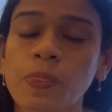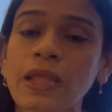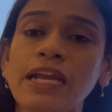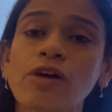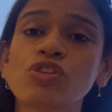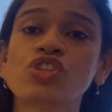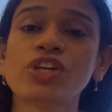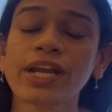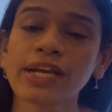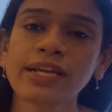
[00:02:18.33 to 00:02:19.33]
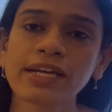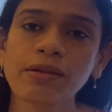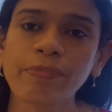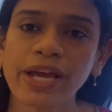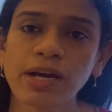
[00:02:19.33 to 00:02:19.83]
Now, genetical
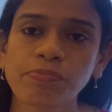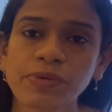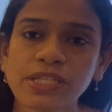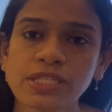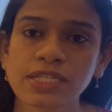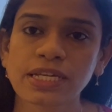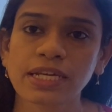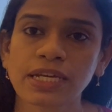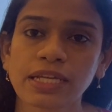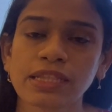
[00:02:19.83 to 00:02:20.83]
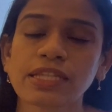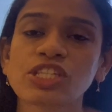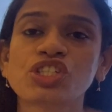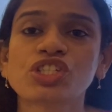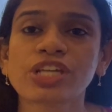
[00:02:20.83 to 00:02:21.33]
makeup means the
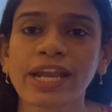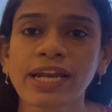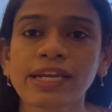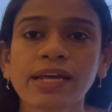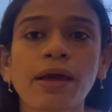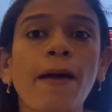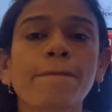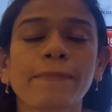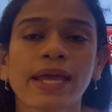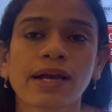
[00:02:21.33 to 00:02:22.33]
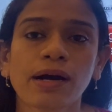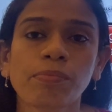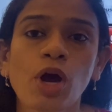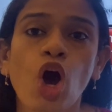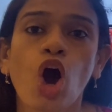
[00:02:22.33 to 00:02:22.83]
genetic
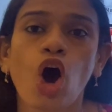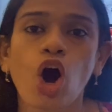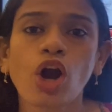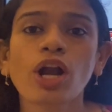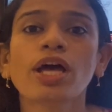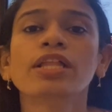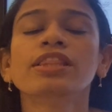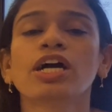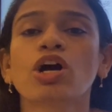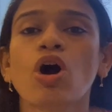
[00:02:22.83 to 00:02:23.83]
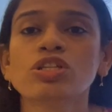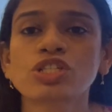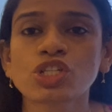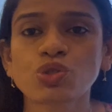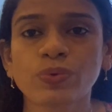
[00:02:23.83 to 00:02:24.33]
makeup or the
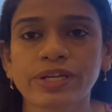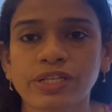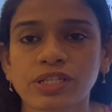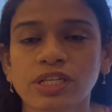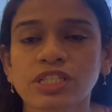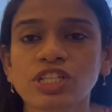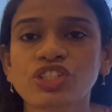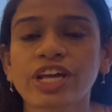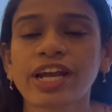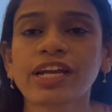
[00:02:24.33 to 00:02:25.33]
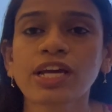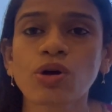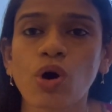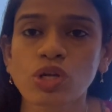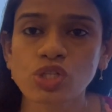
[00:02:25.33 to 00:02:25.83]
genetic
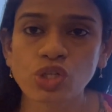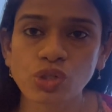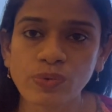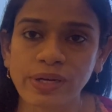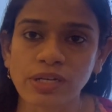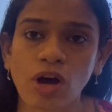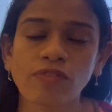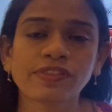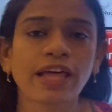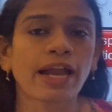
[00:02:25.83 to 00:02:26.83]
constituent of